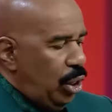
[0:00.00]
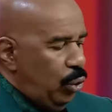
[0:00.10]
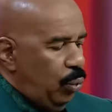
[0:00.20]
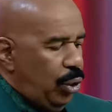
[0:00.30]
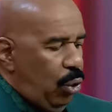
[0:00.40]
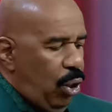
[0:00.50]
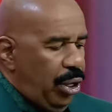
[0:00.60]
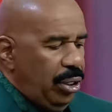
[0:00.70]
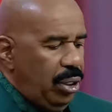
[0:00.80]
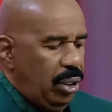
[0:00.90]
you would
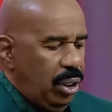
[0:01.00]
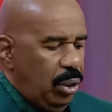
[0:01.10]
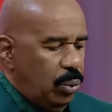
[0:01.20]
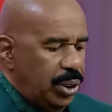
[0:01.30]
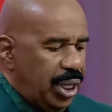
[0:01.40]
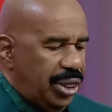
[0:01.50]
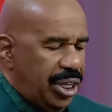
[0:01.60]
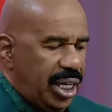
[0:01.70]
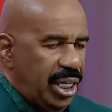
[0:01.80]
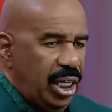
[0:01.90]
order with a
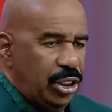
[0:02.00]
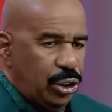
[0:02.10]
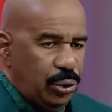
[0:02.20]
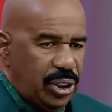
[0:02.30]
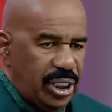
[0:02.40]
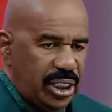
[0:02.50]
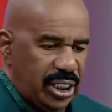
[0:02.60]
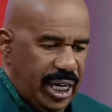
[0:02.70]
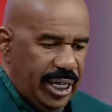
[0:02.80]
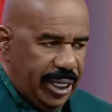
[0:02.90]
thick and juicy
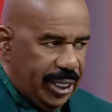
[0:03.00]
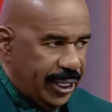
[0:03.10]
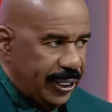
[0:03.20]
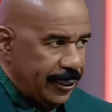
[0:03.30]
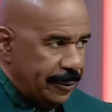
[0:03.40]
steak.